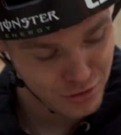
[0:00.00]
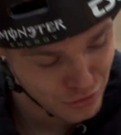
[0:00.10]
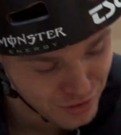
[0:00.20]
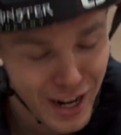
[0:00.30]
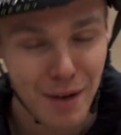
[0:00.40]
So
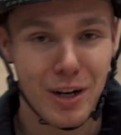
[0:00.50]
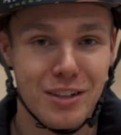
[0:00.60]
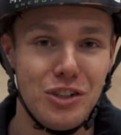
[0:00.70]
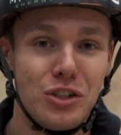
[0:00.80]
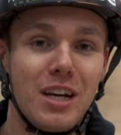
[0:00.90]
today I'm going to
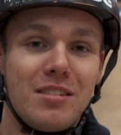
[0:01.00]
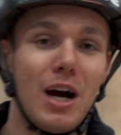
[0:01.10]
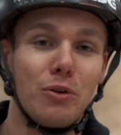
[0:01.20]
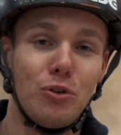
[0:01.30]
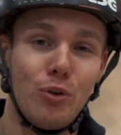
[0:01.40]
teach you guys
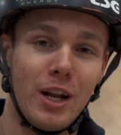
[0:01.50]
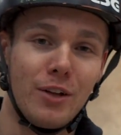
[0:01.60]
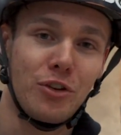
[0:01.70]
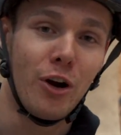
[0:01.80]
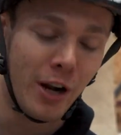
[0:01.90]
how to do an
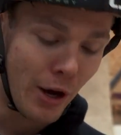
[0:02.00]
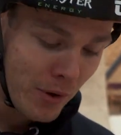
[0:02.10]
unturn down.